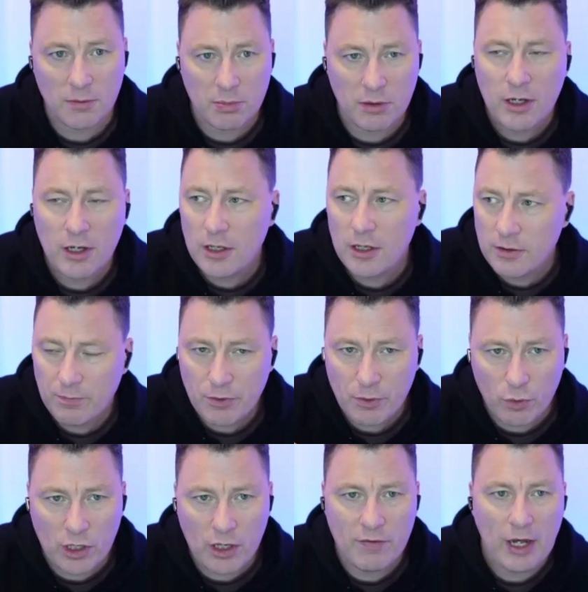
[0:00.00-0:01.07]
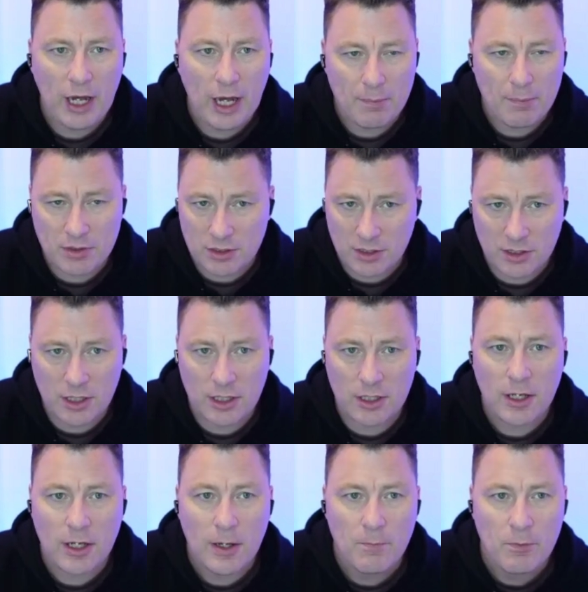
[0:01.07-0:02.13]
But whatever happens, I think
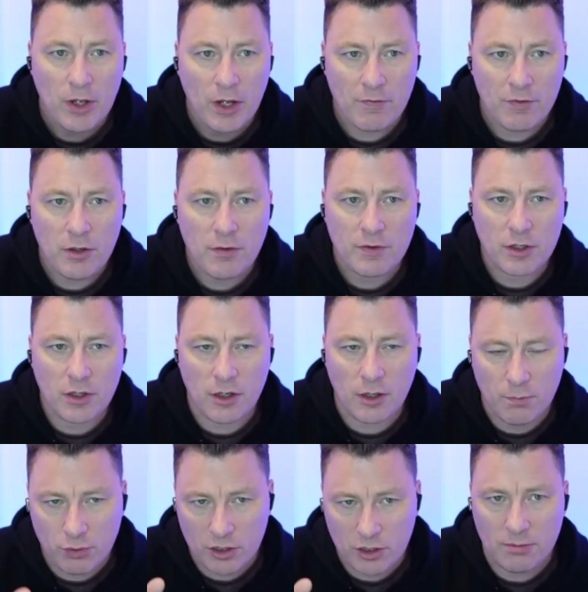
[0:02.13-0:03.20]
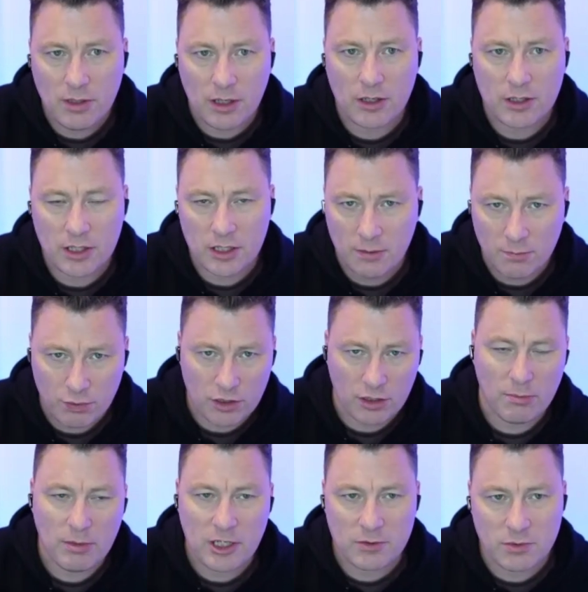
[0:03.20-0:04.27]
if you've got product marketing and product
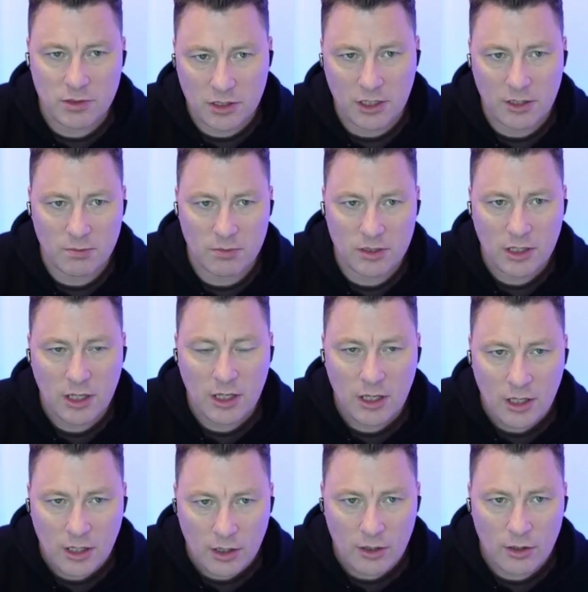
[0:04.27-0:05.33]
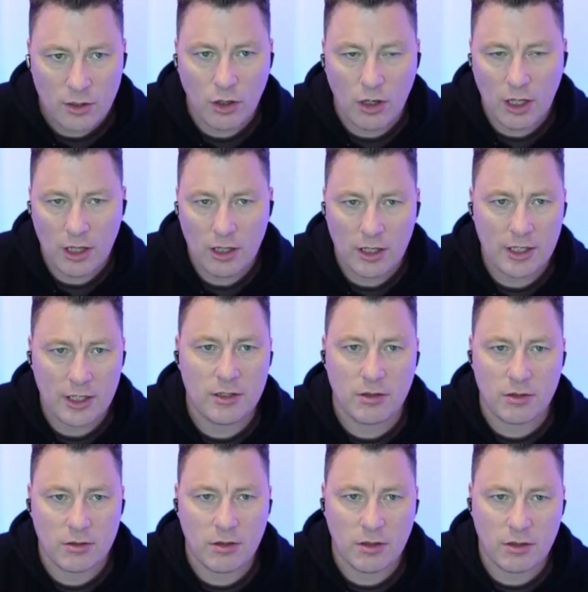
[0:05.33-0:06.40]
management teams not aligned
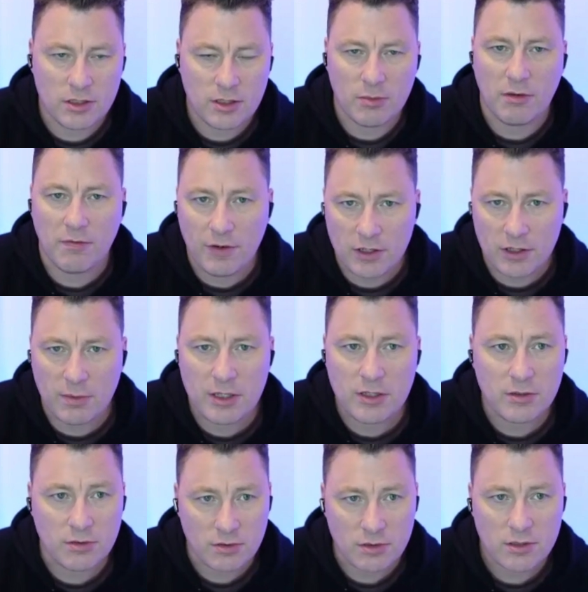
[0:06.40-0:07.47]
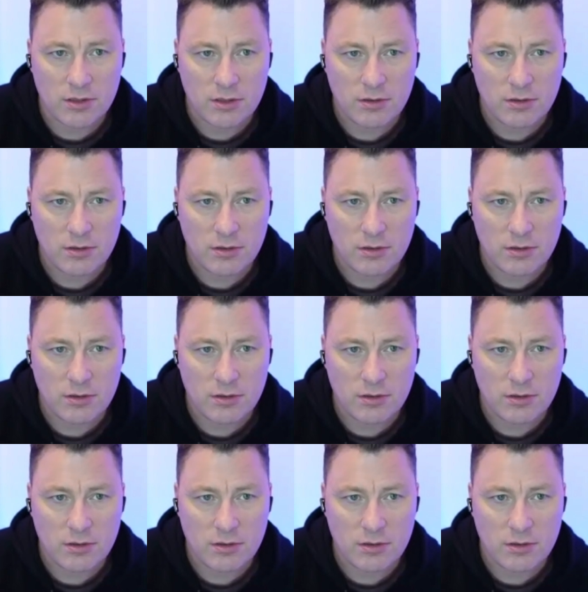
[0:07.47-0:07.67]
on some of the fundamentals,